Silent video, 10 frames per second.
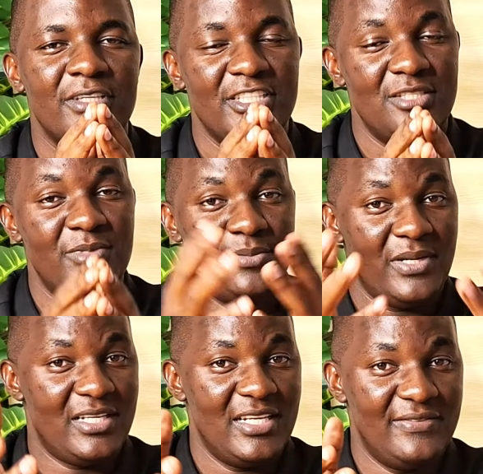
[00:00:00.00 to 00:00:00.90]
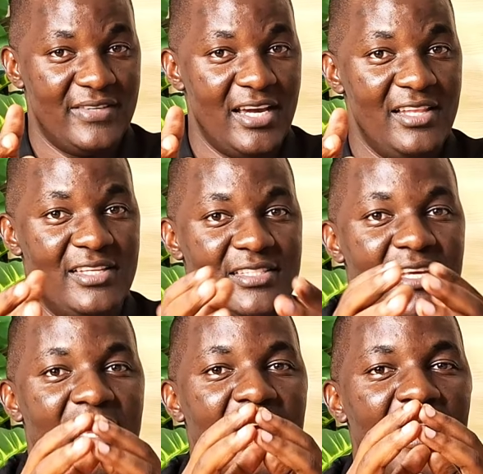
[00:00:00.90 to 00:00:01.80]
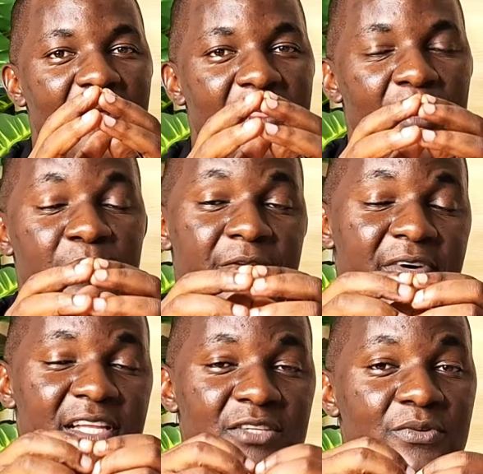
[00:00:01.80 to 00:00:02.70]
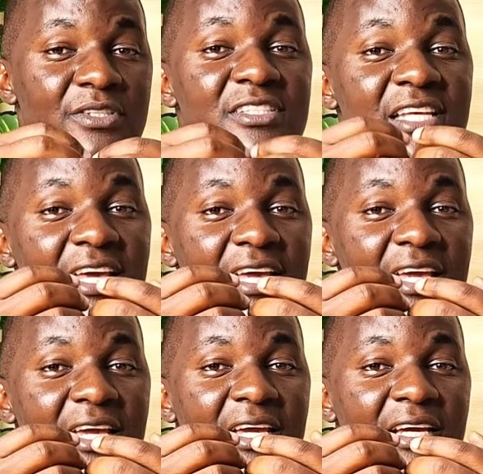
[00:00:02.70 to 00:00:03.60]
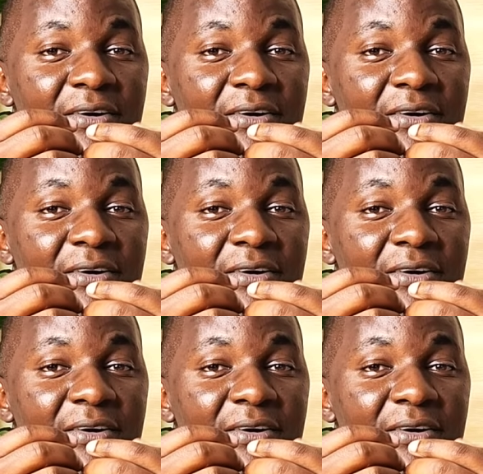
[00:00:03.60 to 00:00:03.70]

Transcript: intimate partner violence and your prevalence was say